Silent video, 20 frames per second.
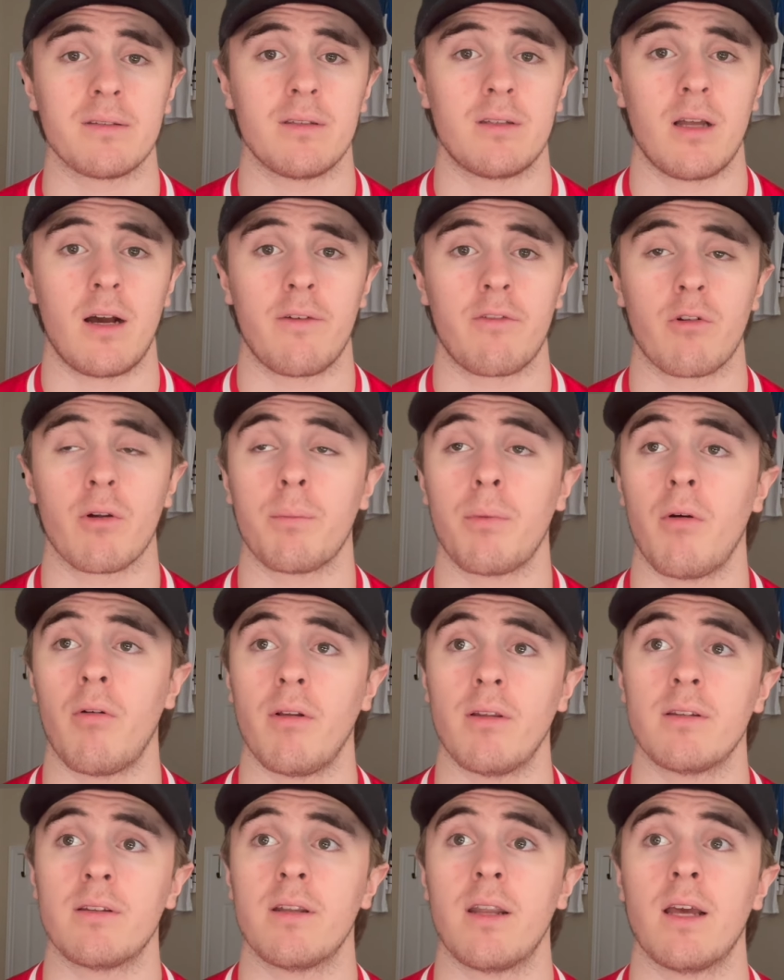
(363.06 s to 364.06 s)
a tougher
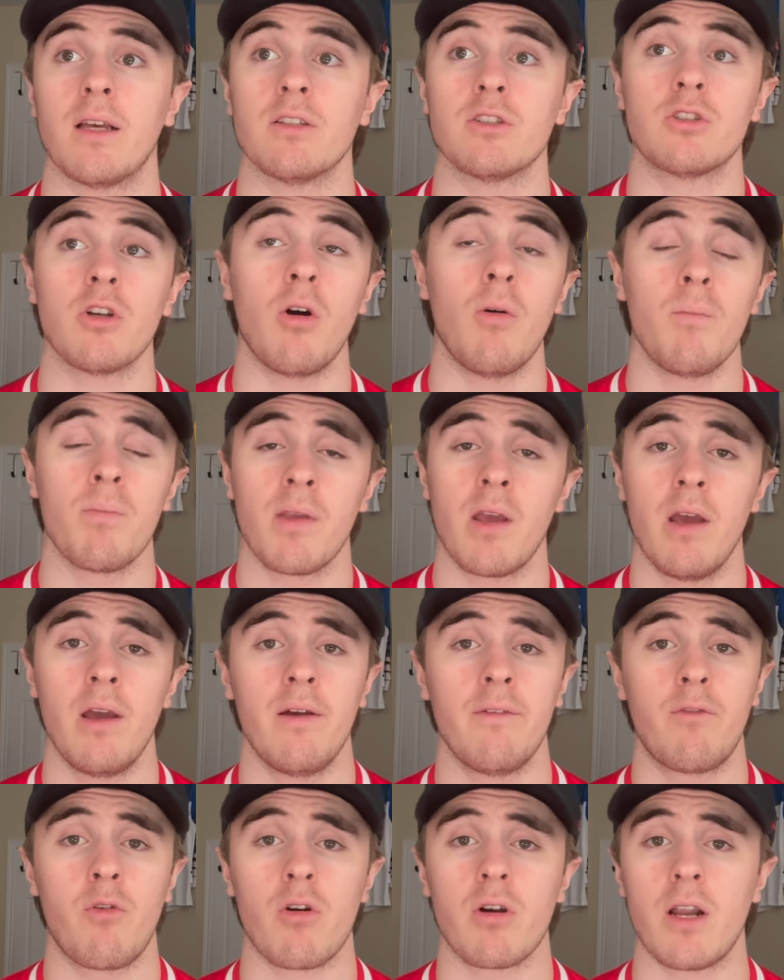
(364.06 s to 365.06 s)
opponent today. So
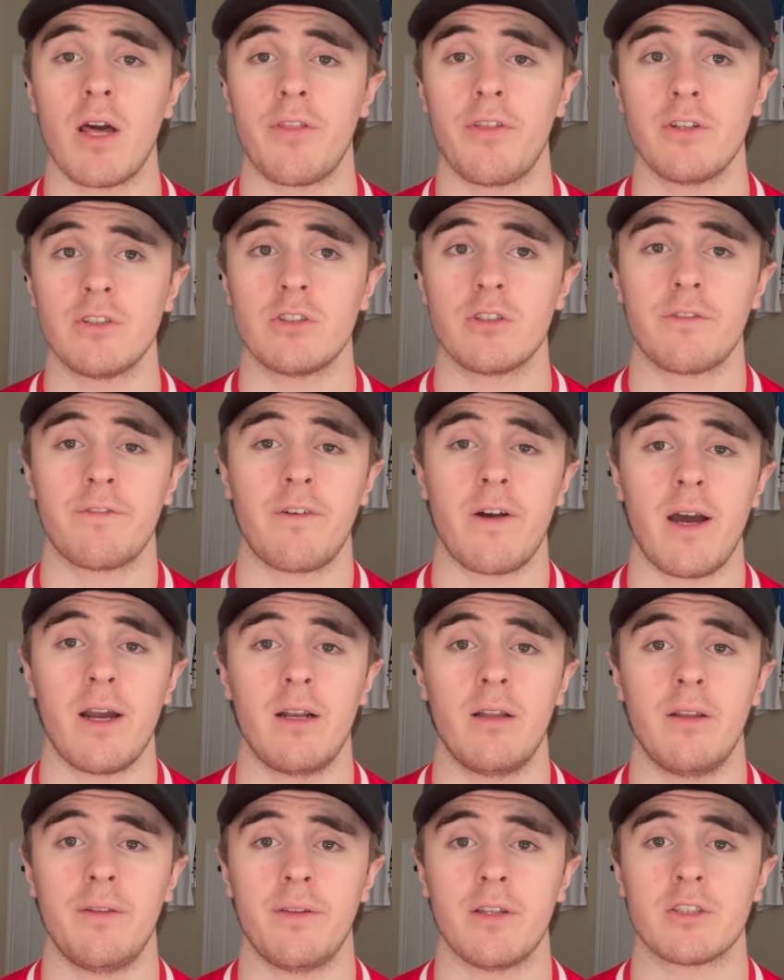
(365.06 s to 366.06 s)
4-0's your
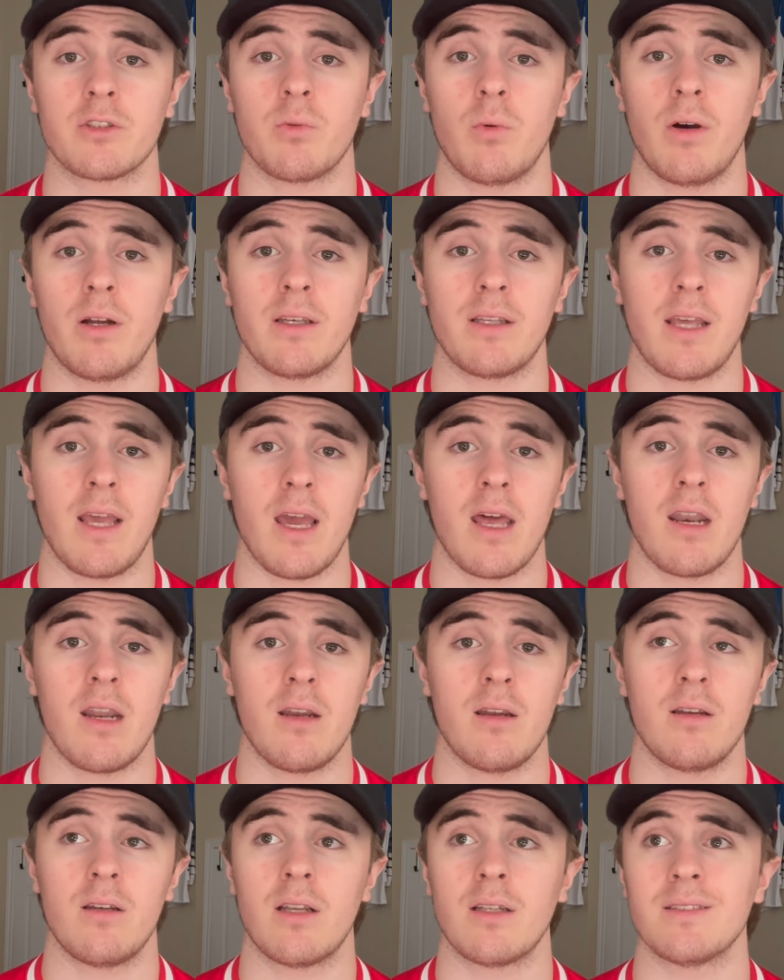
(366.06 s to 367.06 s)
final in this one.
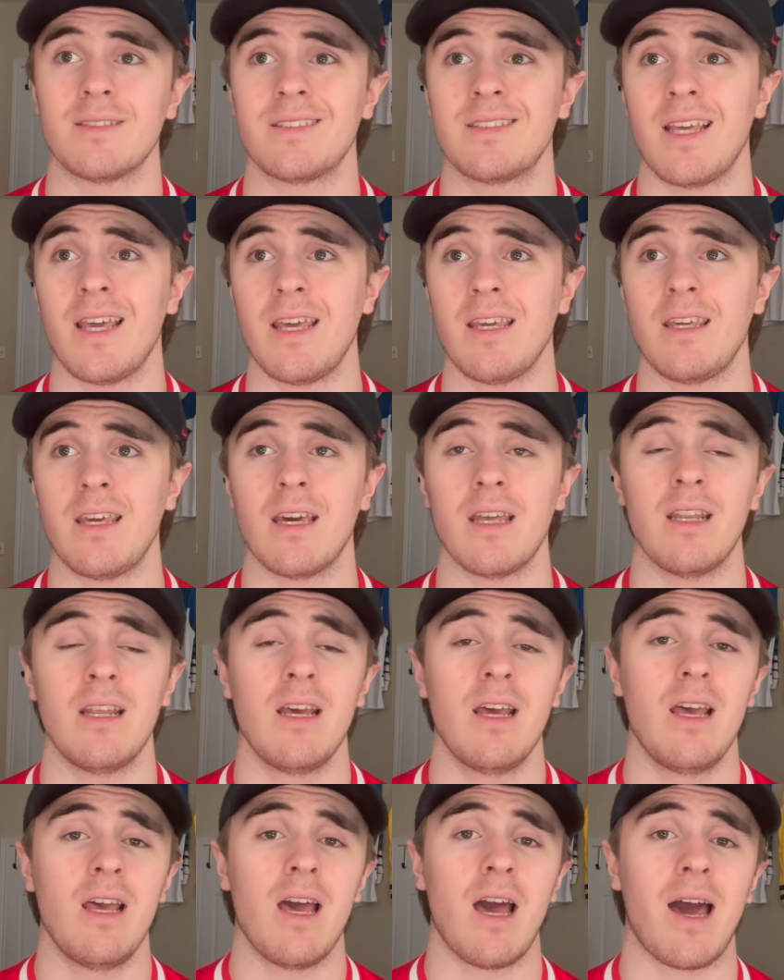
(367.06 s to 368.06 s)
Canada does take it.
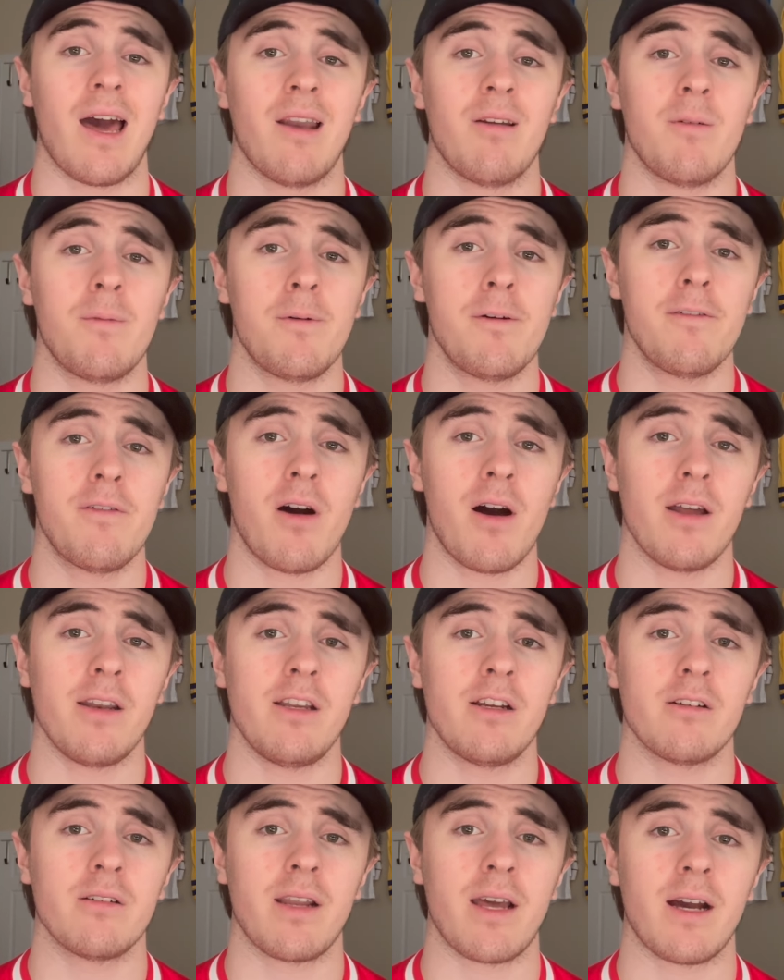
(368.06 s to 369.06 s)
And we'll move on
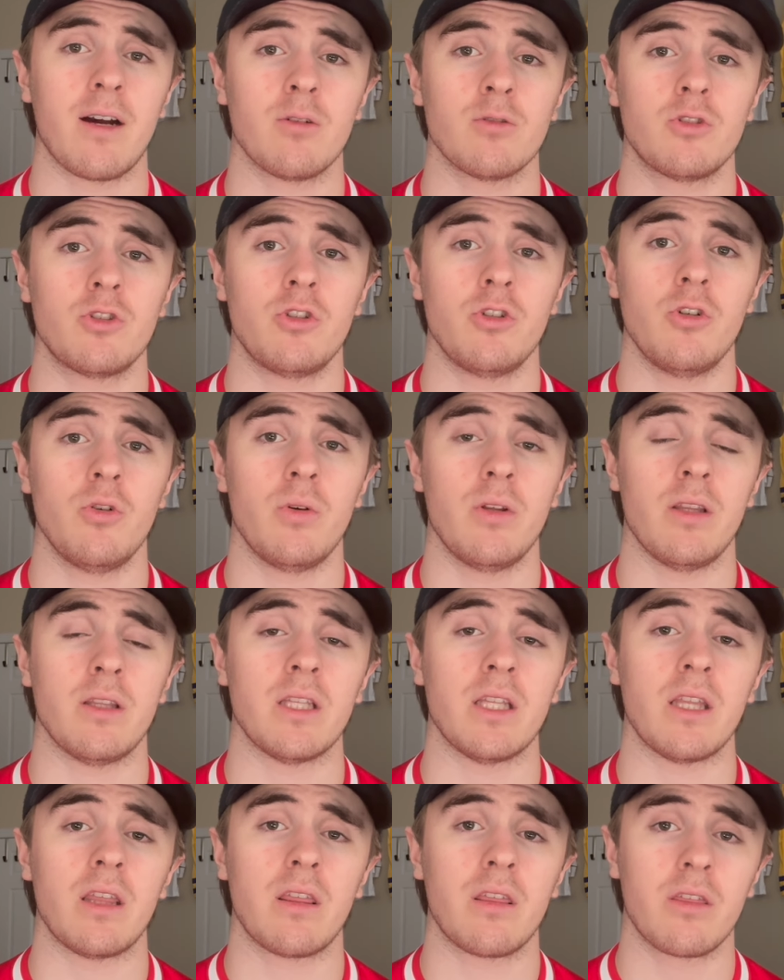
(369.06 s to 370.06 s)
here now to
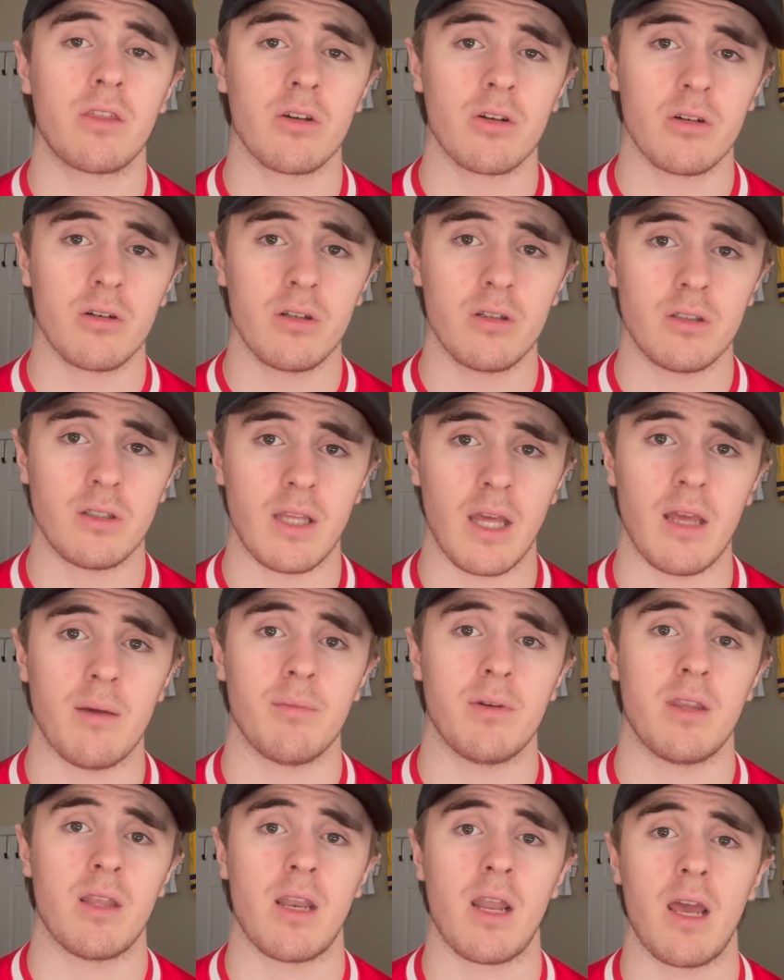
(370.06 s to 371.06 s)
the third
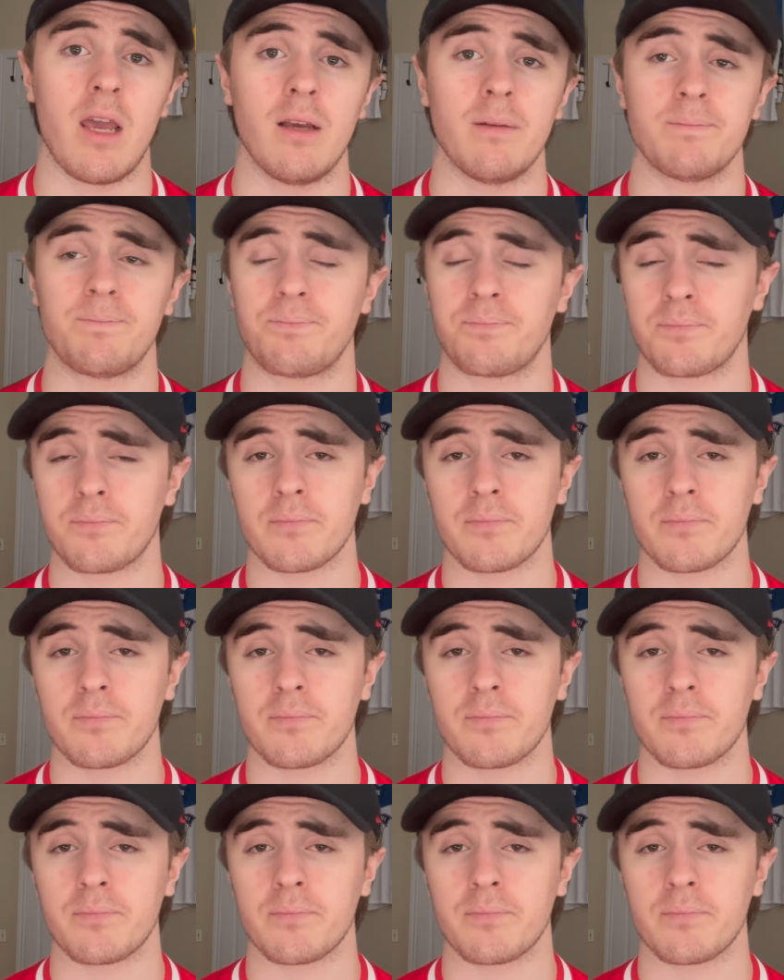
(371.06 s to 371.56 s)
game of the day.